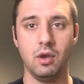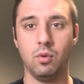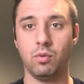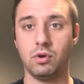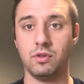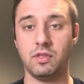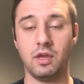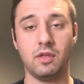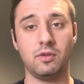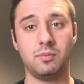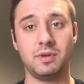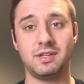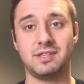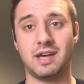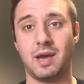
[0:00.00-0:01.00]
One of the other
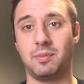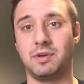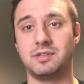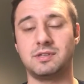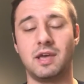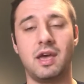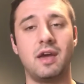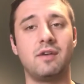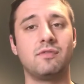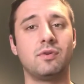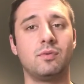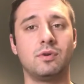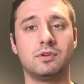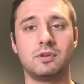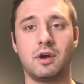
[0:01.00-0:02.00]
big topics
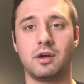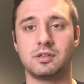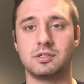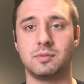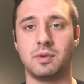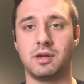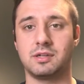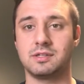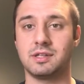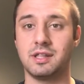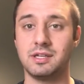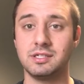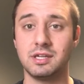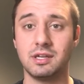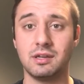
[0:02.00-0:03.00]
everyone talks about is
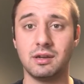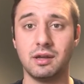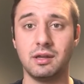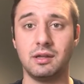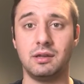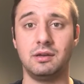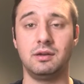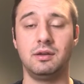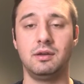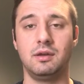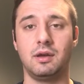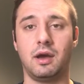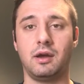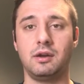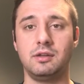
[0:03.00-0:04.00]
clenching at night.
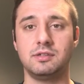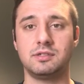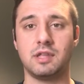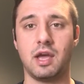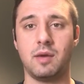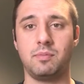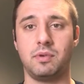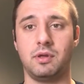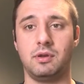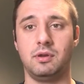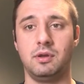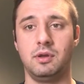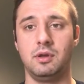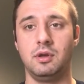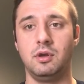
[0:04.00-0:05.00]
How do you stop it?
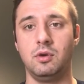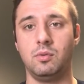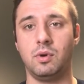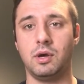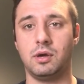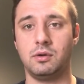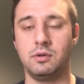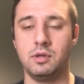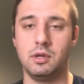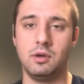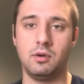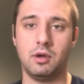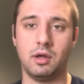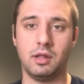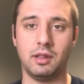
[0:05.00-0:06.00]
Well,
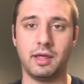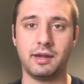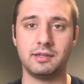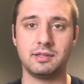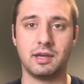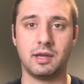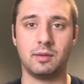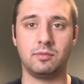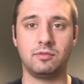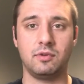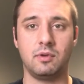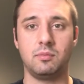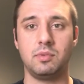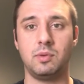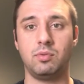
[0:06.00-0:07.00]
a lot of times
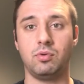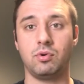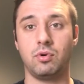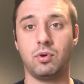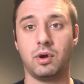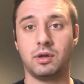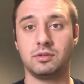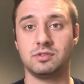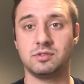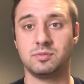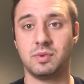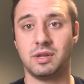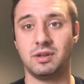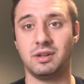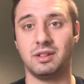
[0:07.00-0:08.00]
people will go out and
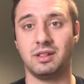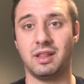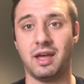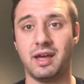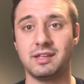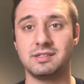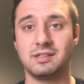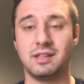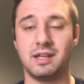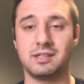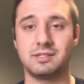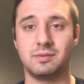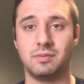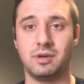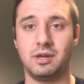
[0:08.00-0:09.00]
spend lots and
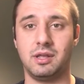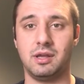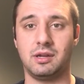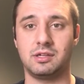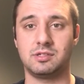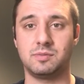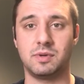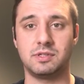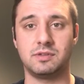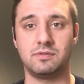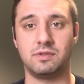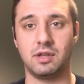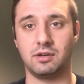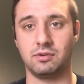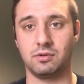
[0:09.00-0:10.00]
lots of money on
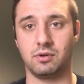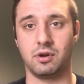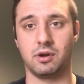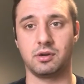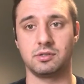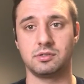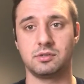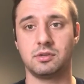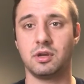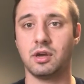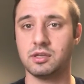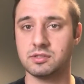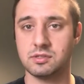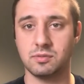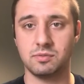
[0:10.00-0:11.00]
expensive dental guards,
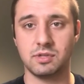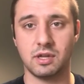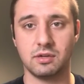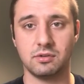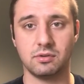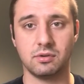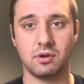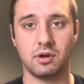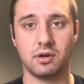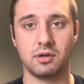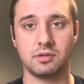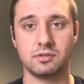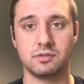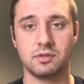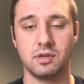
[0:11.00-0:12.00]
custom dental
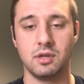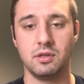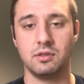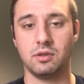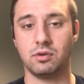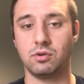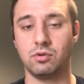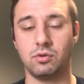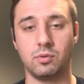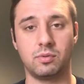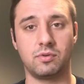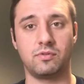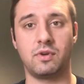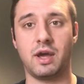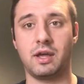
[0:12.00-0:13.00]
guards. They'll go to a
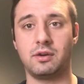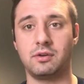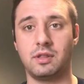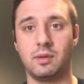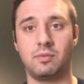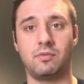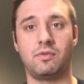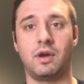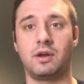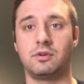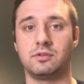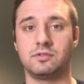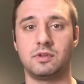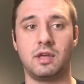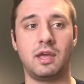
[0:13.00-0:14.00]
provider, and that provider
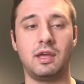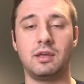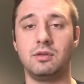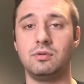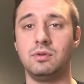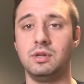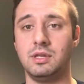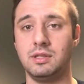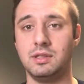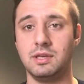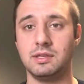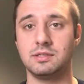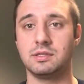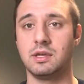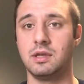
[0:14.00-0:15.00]
will say, hey, you need
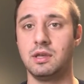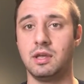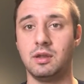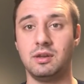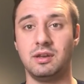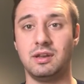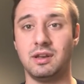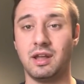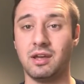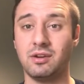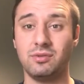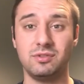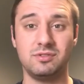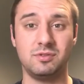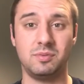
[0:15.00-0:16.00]
this. And not
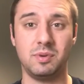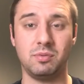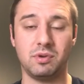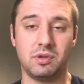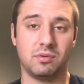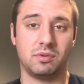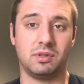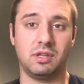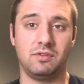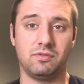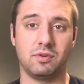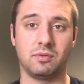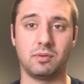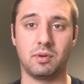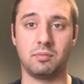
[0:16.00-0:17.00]
always do people get relief
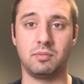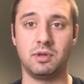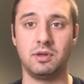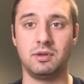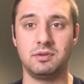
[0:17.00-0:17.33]
from them.